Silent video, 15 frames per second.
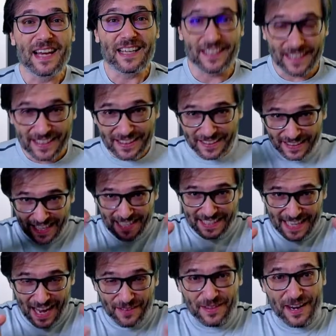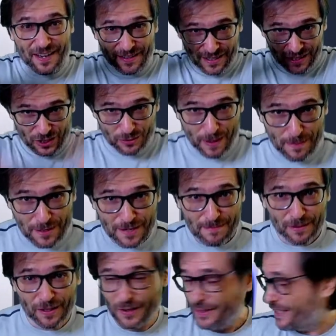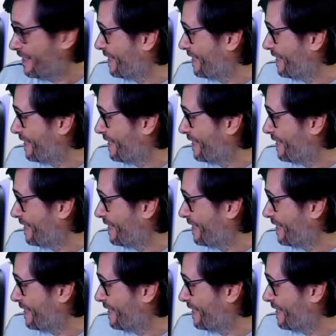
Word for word: Click the link down there in the description below to